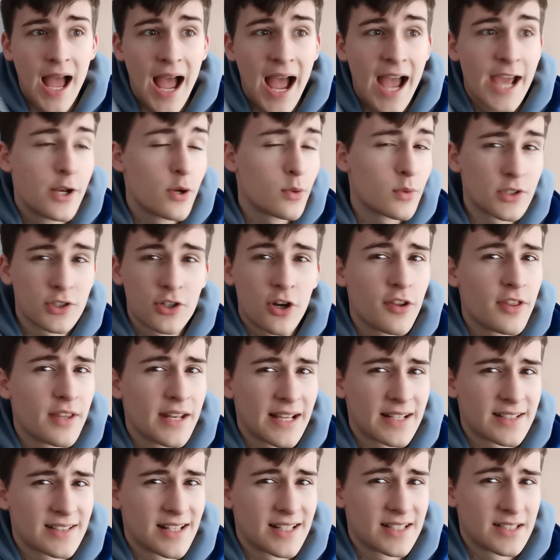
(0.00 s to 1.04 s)
I don't start the
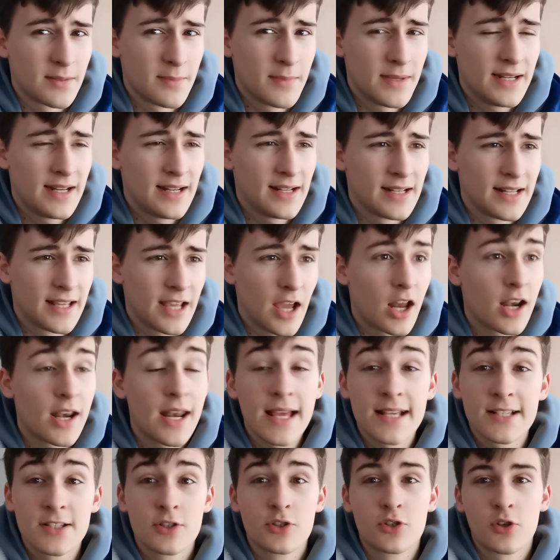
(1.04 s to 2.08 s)
next class immediately,
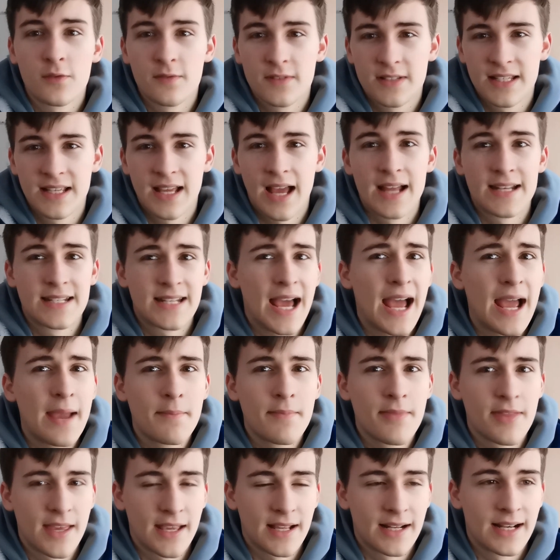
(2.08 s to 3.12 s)
unless there's obviously a
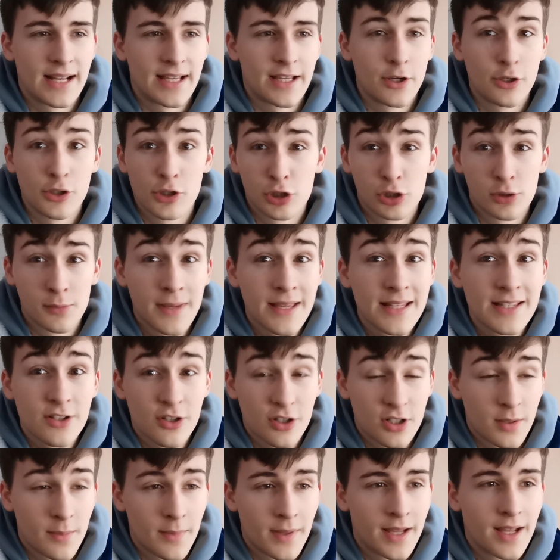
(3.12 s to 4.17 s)
time thing, like a Google Meets
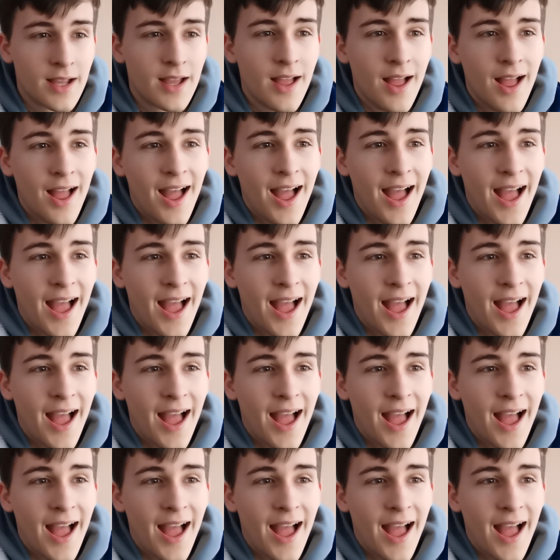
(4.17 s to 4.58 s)
or something.